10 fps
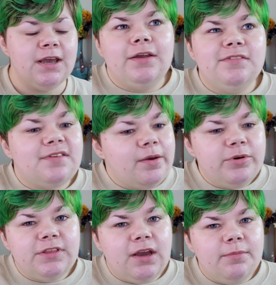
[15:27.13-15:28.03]
And same
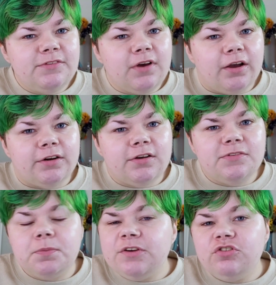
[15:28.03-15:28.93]
with Amazon,
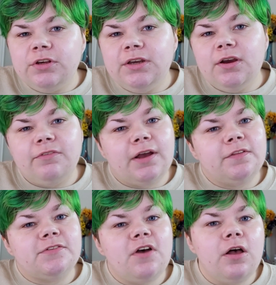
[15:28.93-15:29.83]
especially around
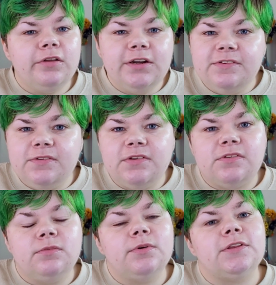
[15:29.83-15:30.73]
this holiday
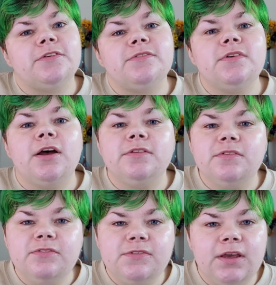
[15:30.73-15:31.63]
season where there's tons
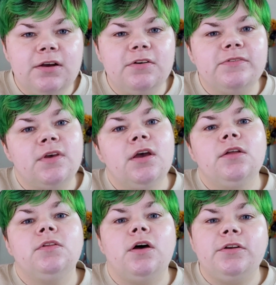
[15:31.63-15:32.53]
of sales,
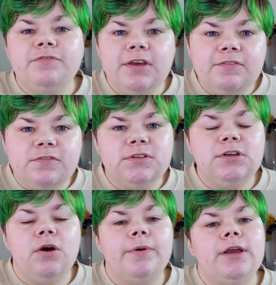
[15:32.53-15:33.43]
a lot of gifting
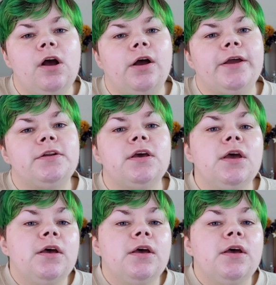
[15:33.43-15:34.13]
going on.